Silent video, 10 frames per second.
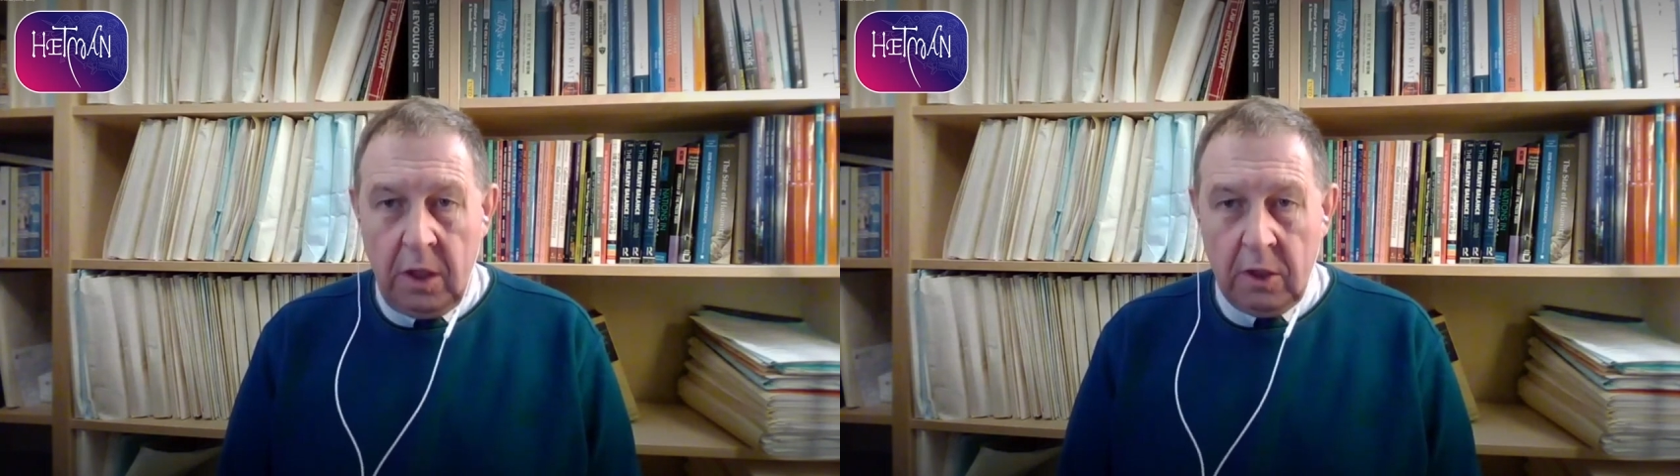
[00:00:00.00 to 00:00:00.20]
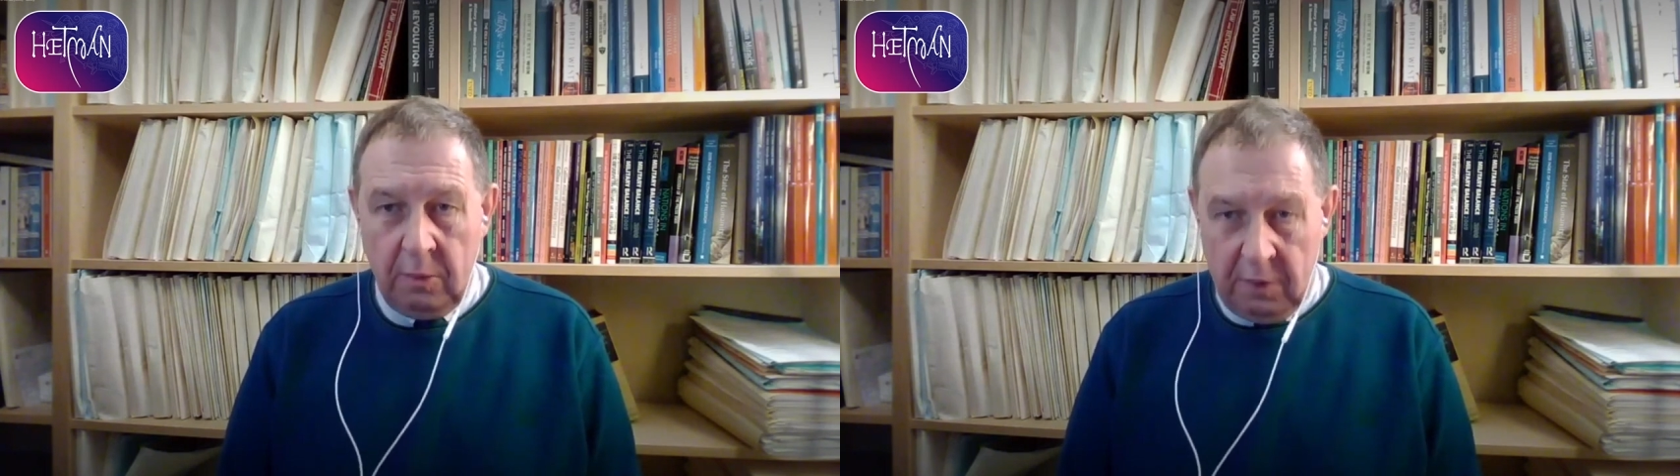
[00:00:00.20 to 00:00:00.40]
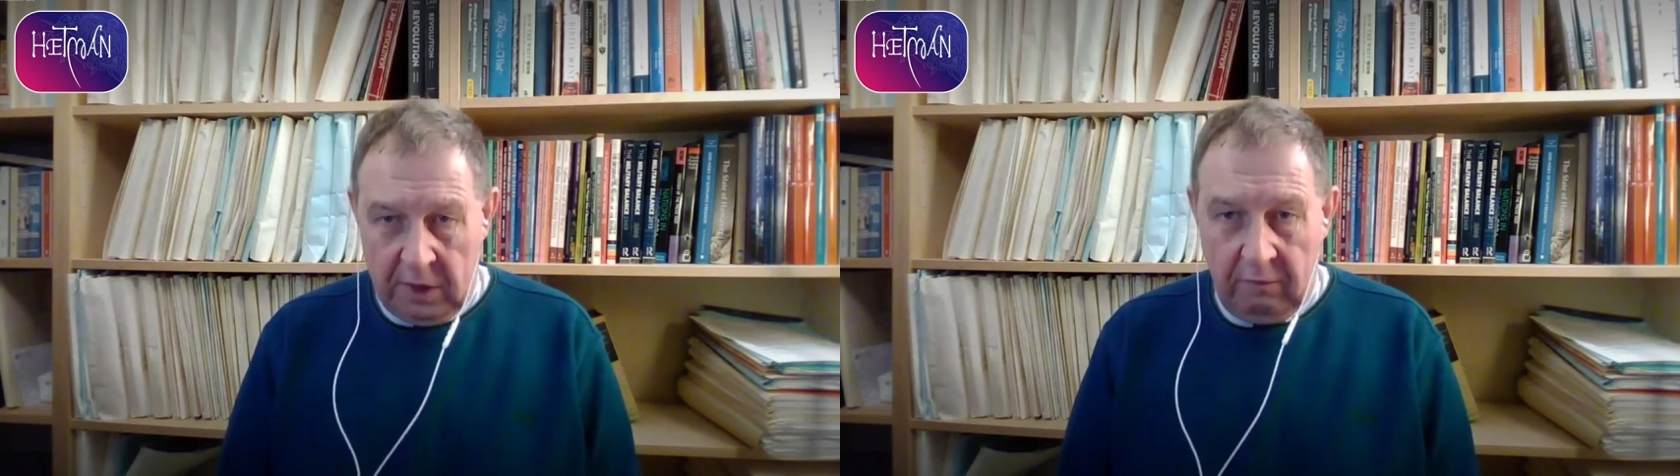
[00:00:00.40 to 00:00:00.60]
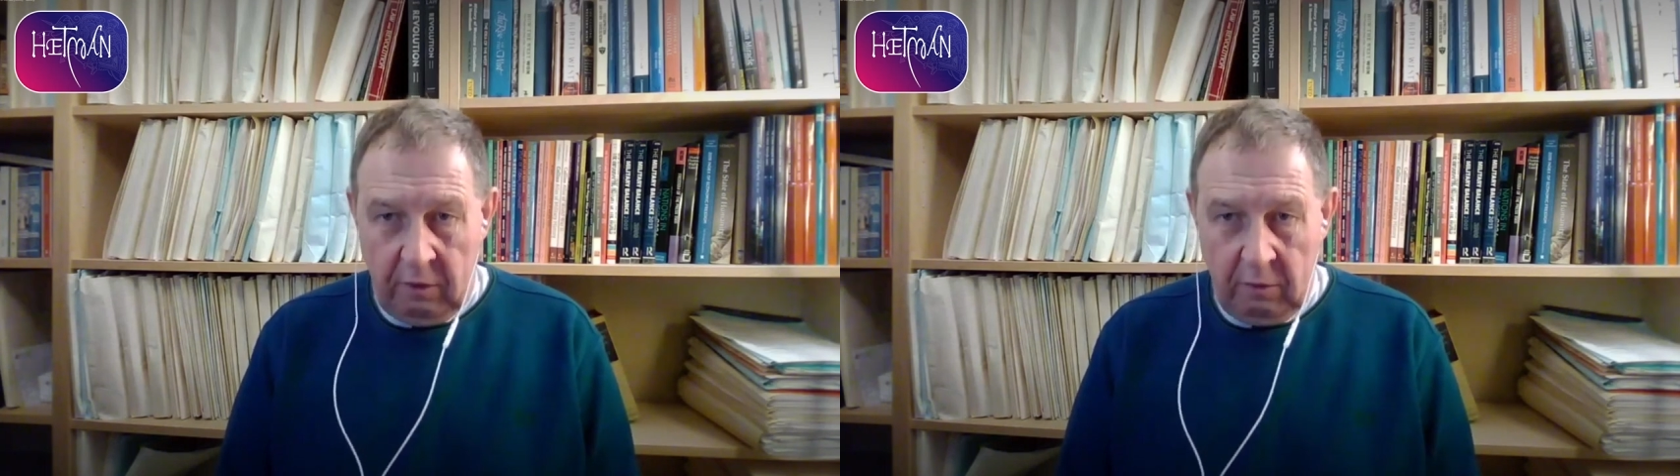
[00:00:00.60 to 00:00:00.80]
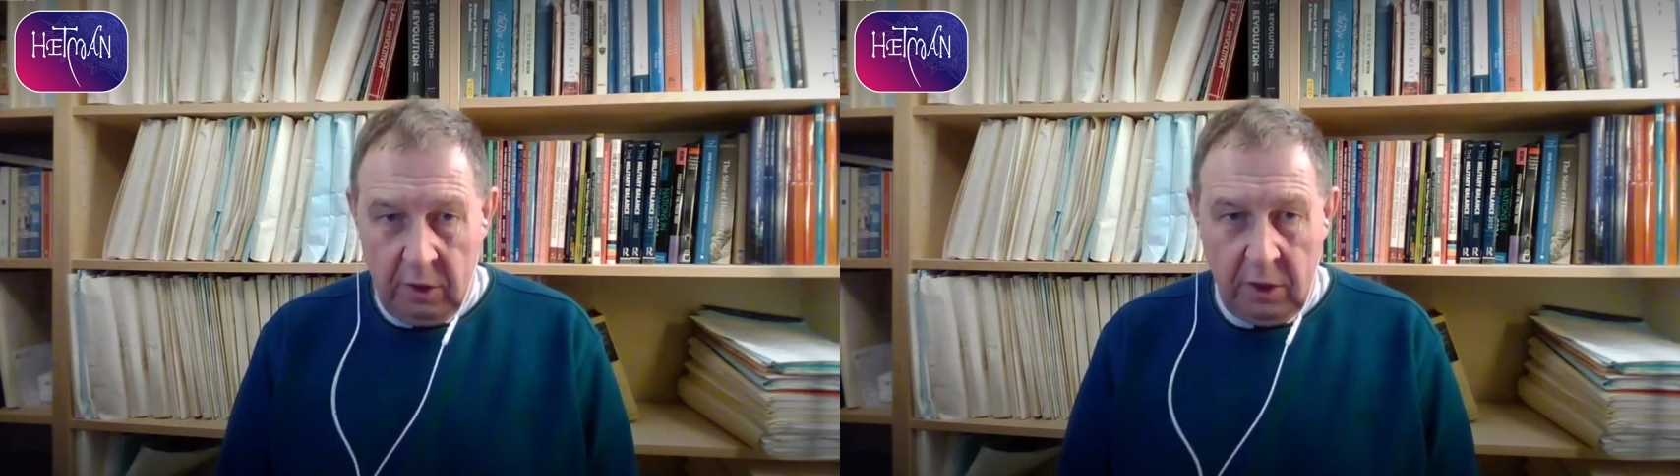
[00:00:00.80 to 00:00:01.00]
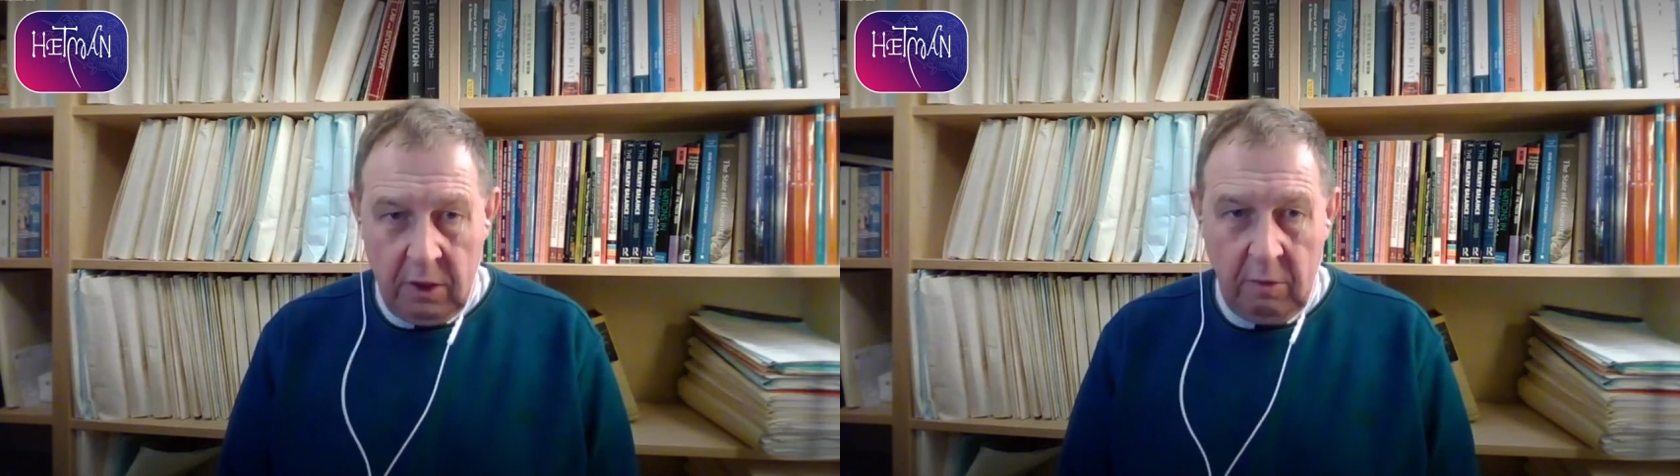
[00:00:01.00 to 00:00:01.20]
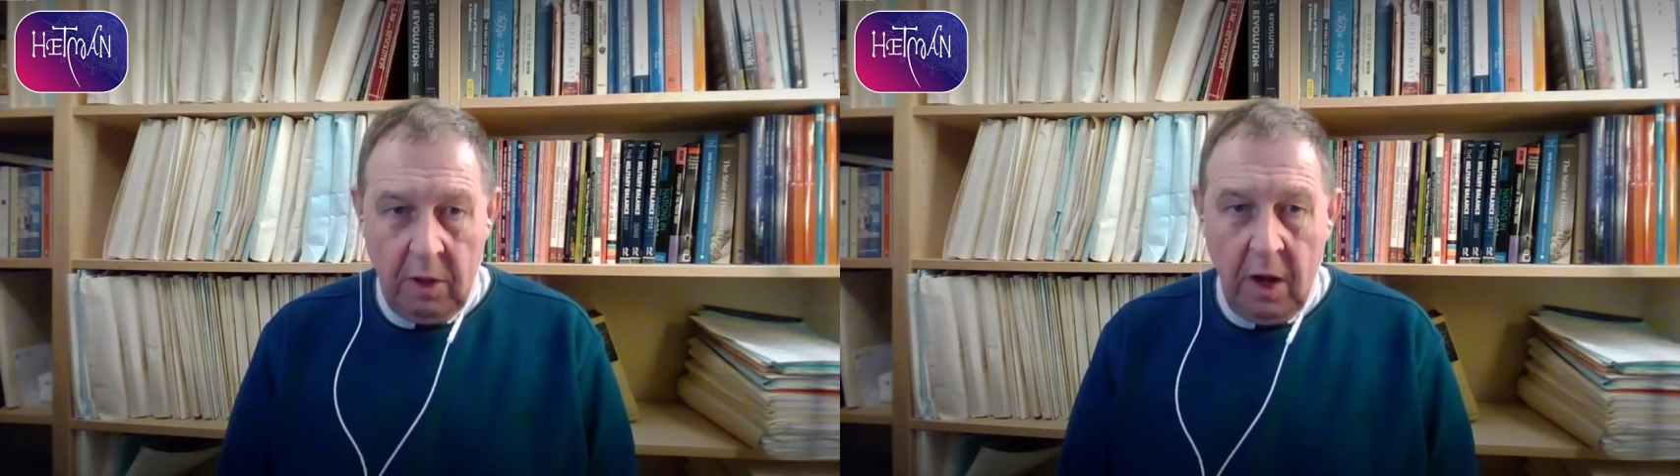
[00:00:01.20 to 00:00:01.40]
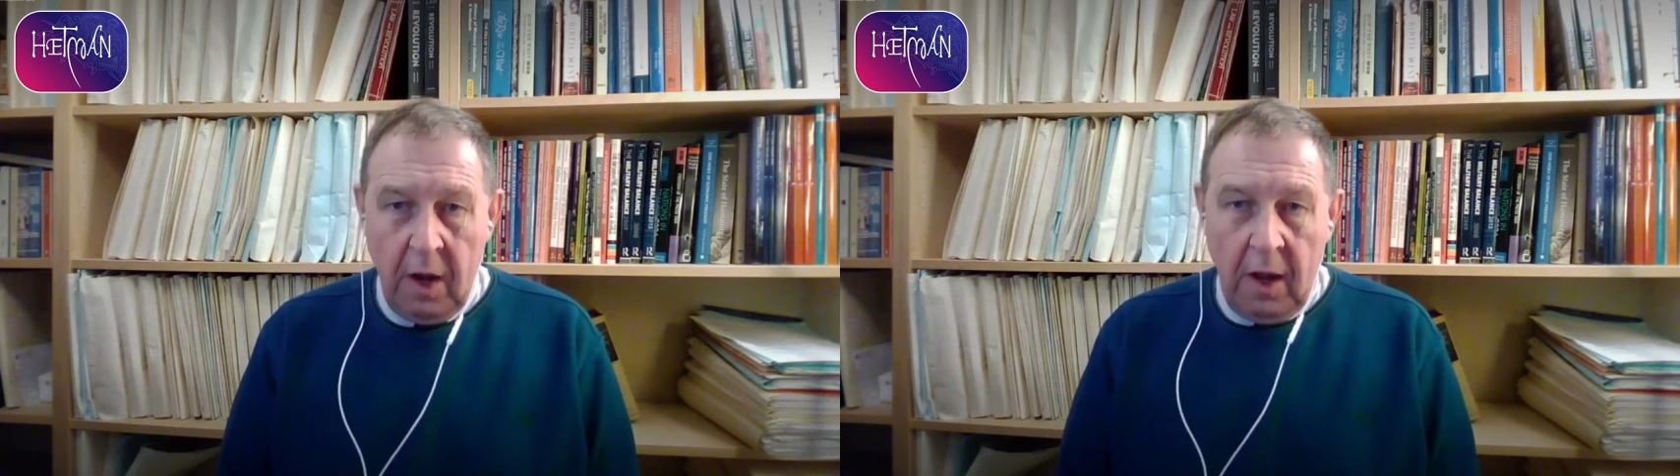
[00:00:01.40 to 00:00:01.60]
They're saying that indeed
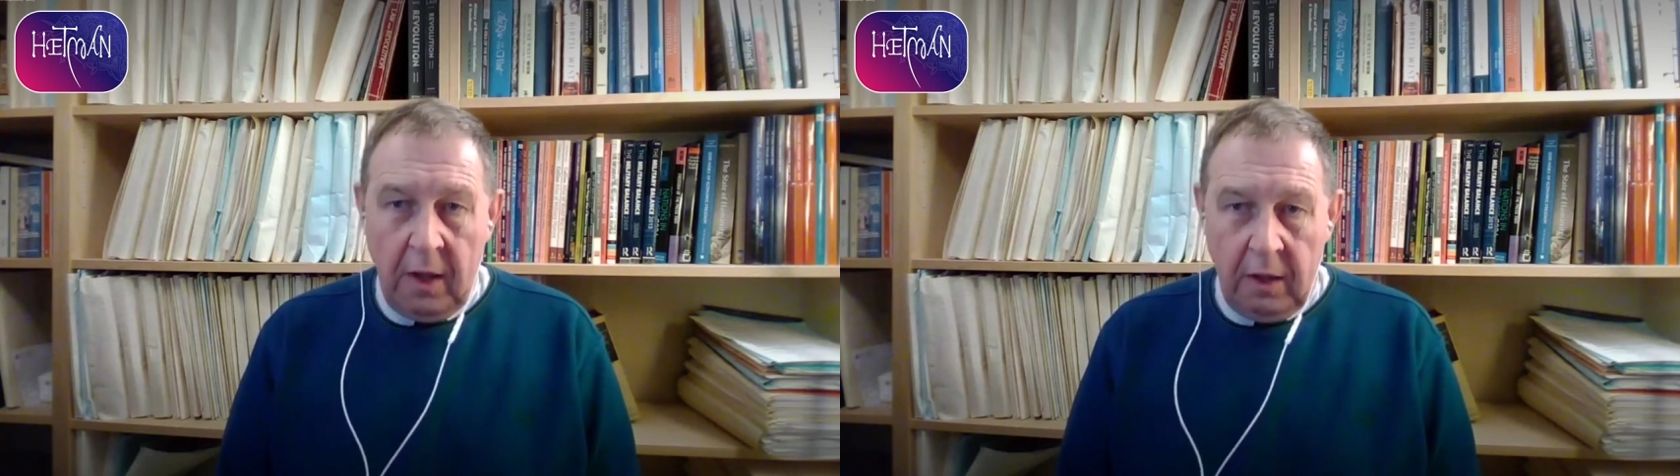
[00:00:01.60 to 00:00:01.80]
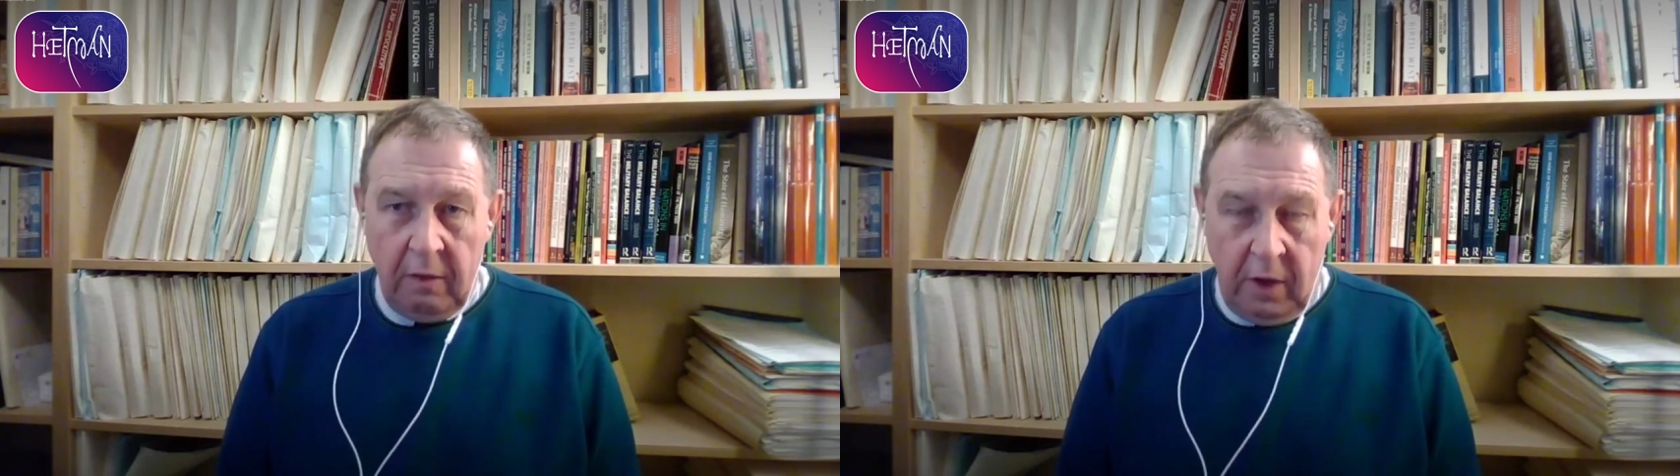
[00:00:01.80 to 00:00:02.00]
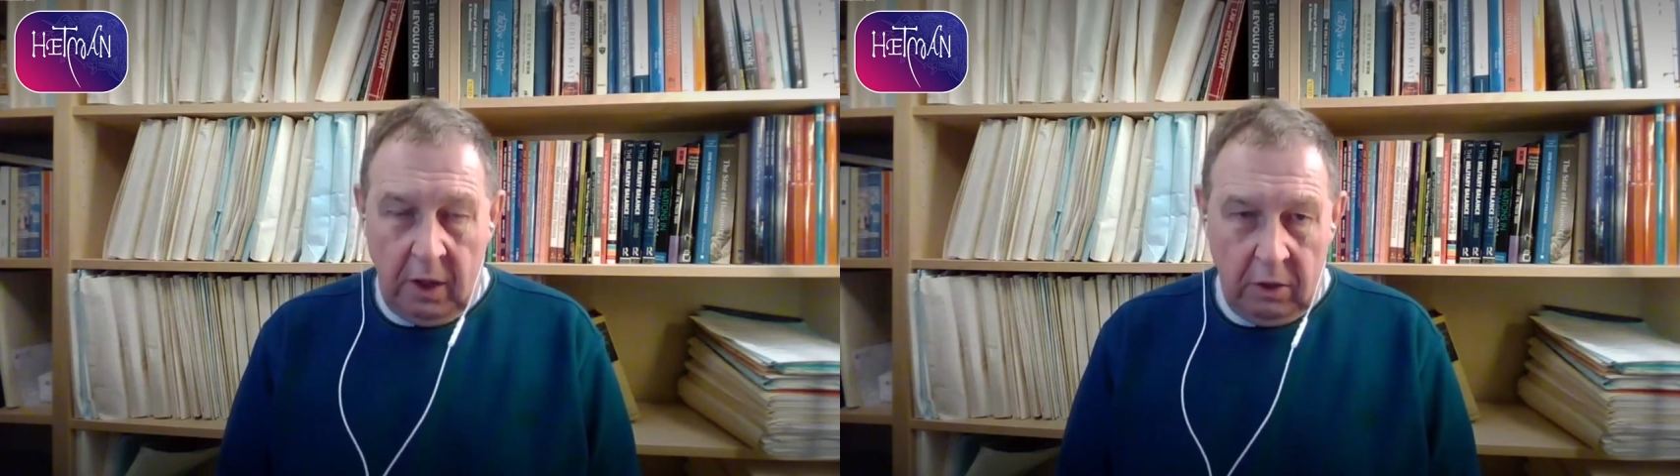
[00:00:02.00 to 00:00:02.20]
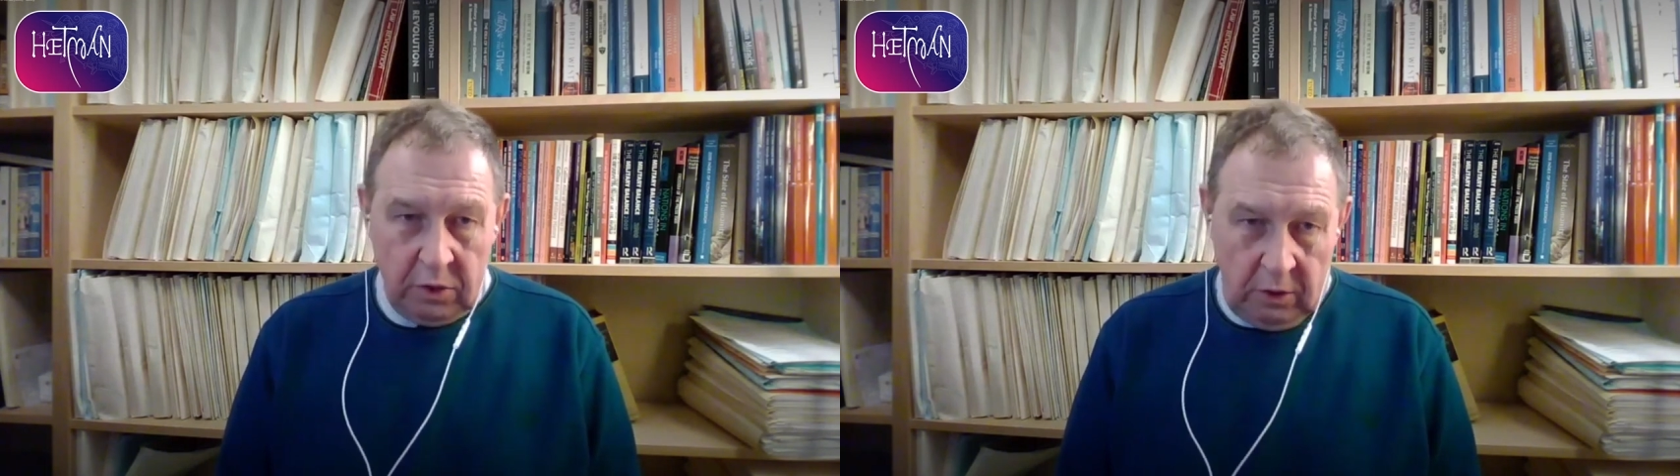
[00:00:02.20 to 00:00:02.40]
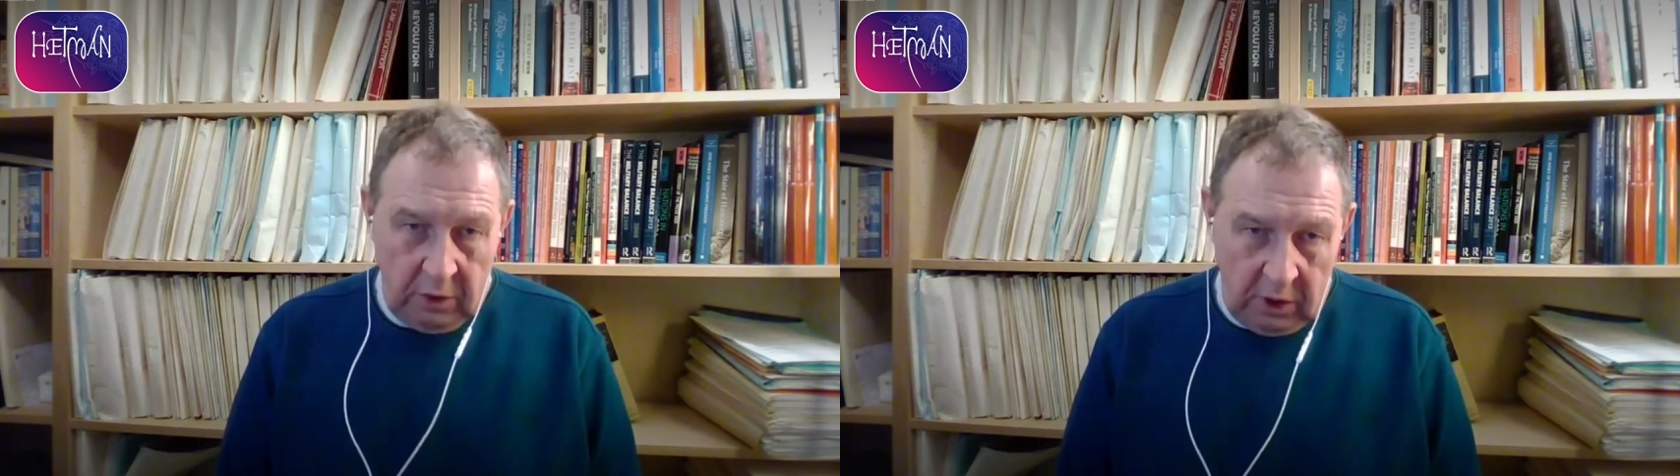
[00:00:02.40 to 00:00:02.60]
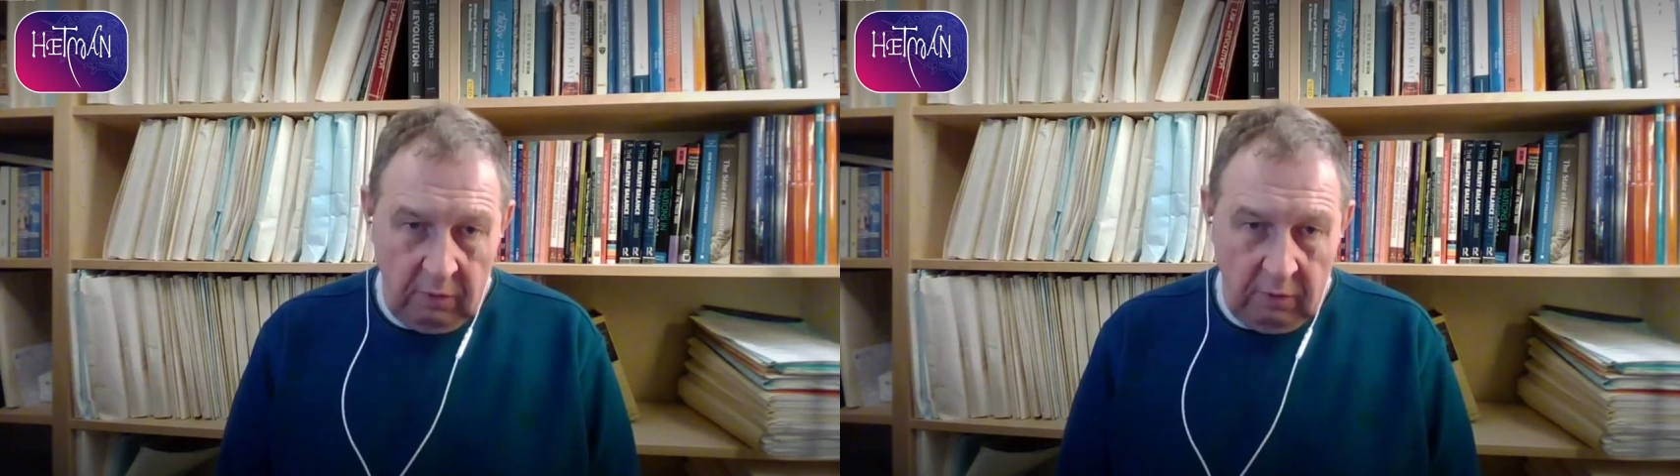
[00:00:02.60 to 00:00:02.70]
the number of